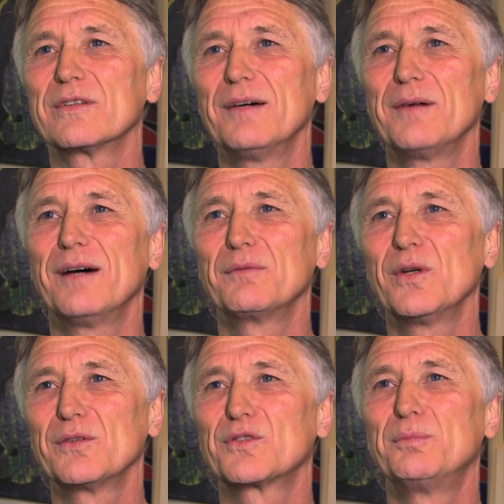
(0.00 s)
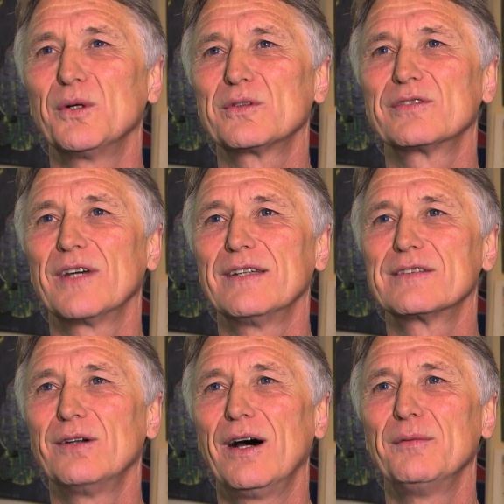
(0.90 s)
I'm, I'm, quite a sports fan,
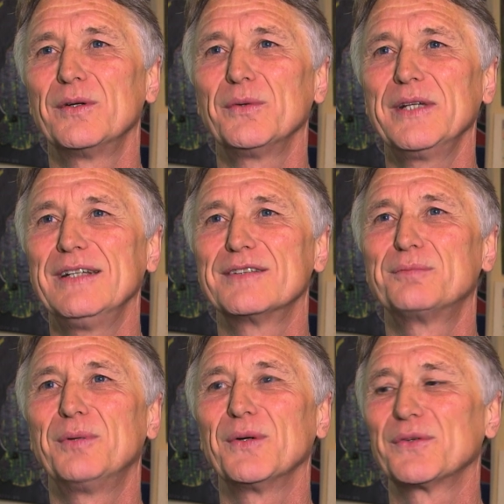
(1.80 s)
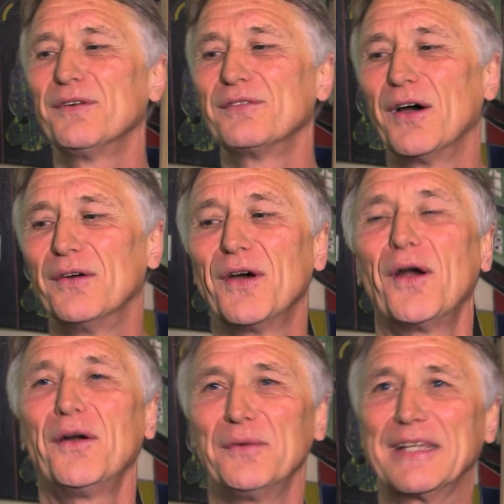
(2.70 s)
so I'm a real sport of the, the
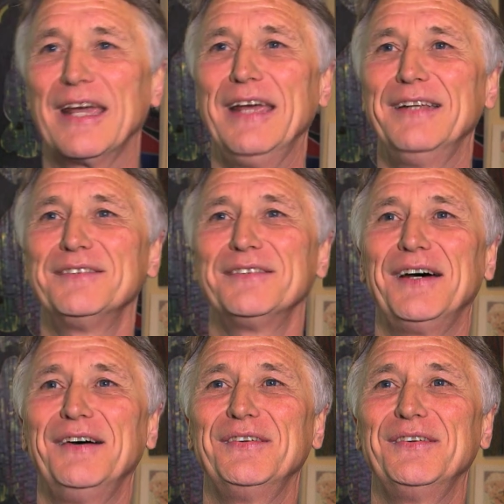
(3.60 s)
Hurricanes now.